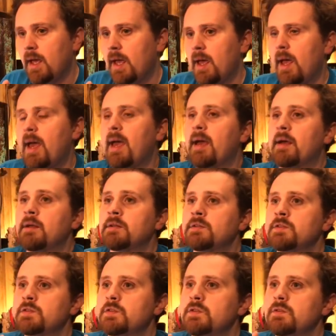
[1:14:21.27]

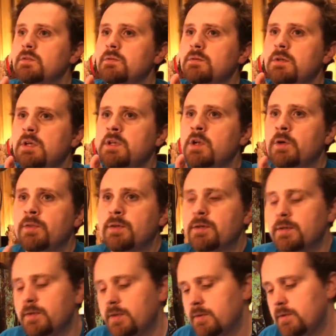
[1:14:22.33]
And you know, there,
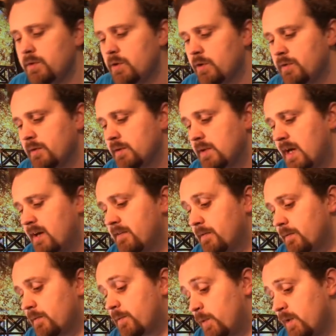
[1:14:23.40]
you know, a lot of
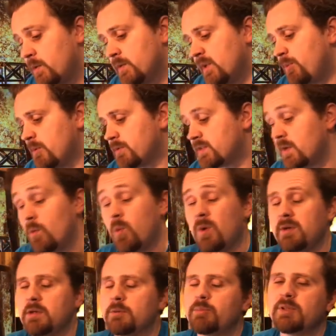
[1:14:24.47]
frequently people say, you
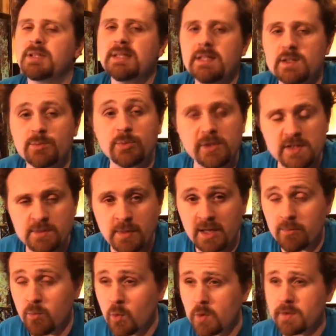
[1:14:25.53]
know, please, please make
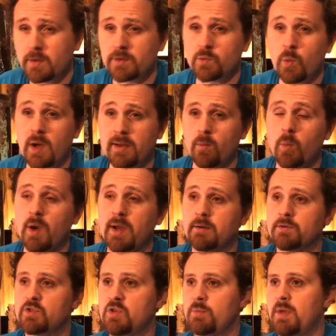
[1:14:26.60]
more of those. Why, why
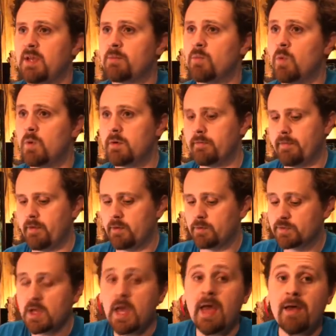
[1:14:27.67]
don't you make more of those?
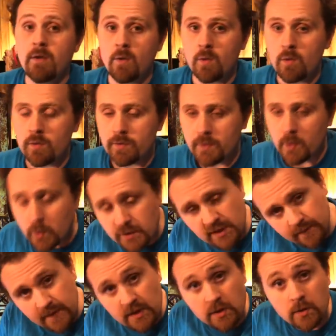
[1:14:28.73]
Those are
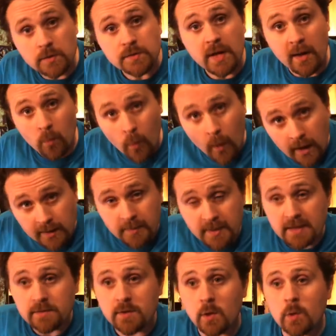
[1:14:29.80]
the videos I want to
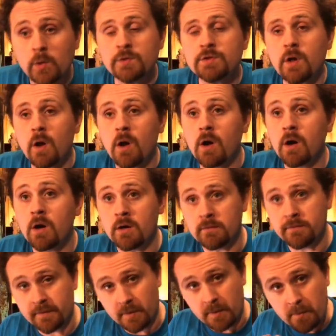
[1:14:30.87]
make. Those are
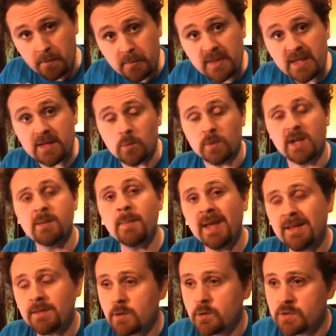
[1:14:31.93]
for me. When I make
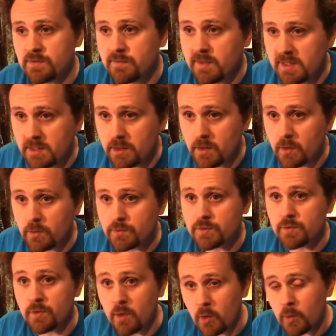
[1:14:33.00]
those videos,
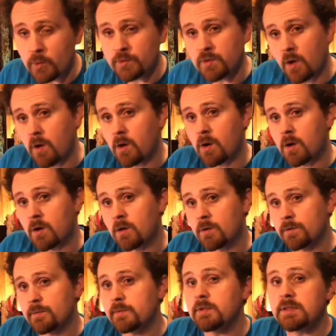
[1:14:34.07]
those are
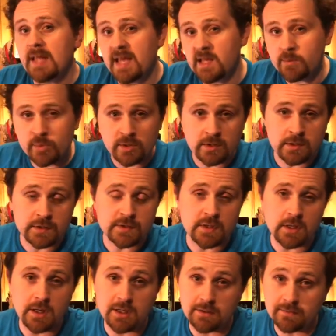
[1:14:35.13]
labors
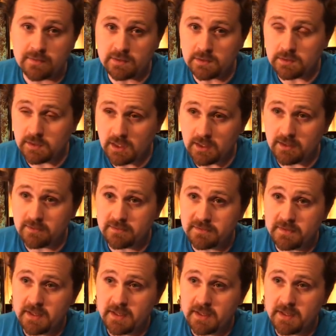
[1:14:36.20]
of love.